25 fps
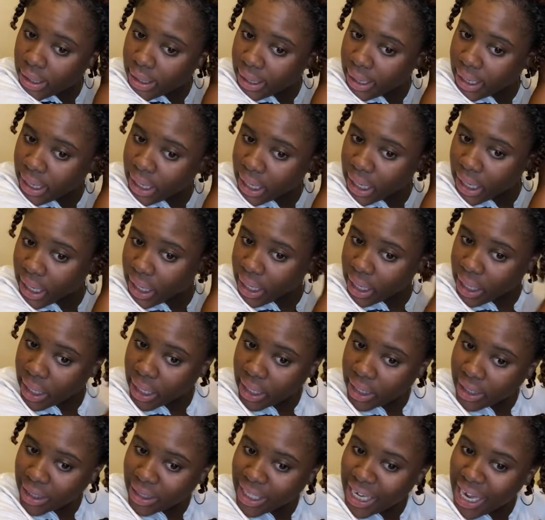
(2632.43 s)

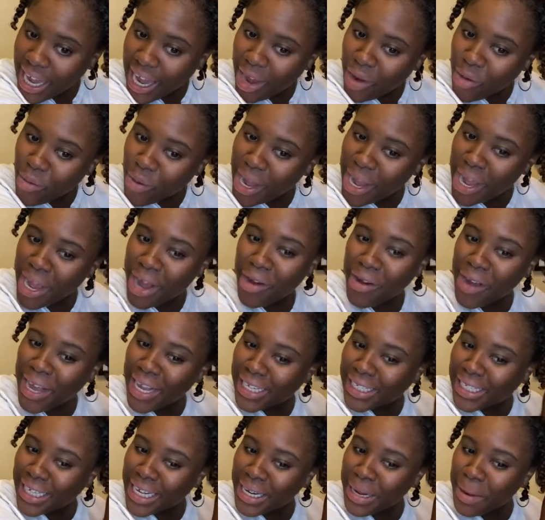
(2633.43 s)
And T Will
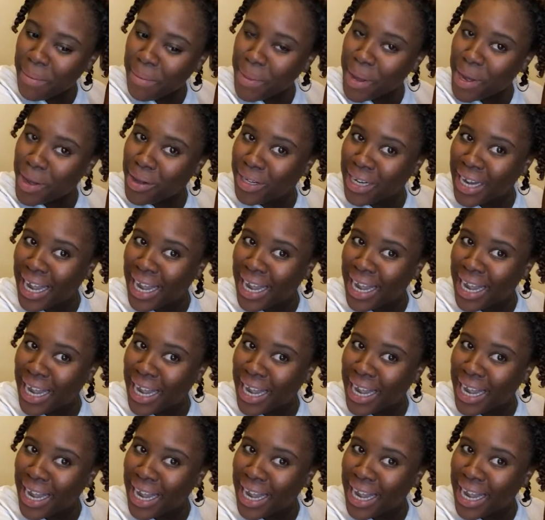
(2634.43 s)
is in the building.